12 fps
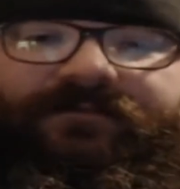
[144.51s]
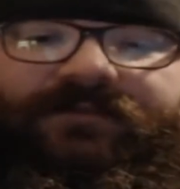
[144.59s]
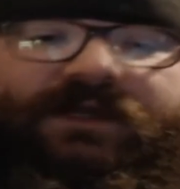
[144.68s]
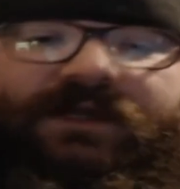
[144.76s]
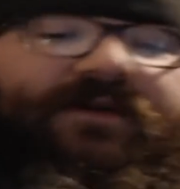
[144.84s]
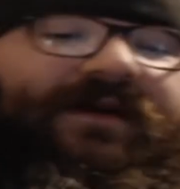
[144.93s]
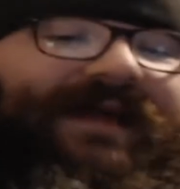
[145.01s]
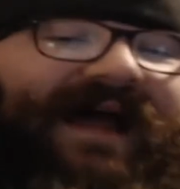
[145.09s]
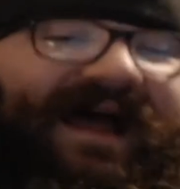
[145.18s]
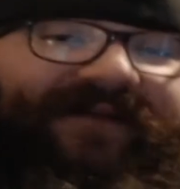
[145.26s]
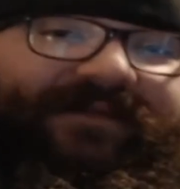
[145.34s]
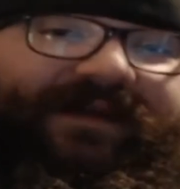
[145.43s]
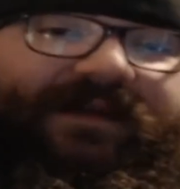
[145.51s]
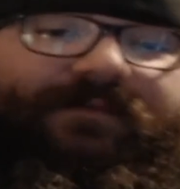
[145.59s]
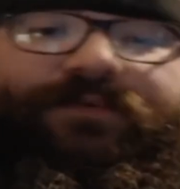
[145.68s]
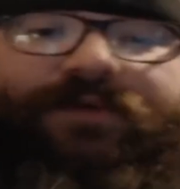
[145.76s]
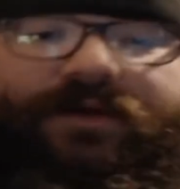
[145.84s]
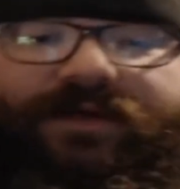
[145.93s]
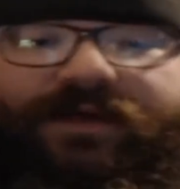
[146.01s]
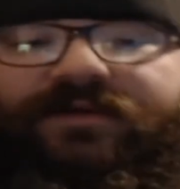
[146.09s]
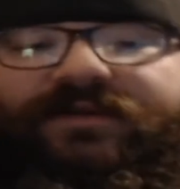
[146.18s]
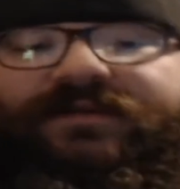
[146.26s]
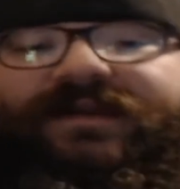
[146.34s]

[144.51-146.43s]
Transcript: You've got Catholic, Protestant,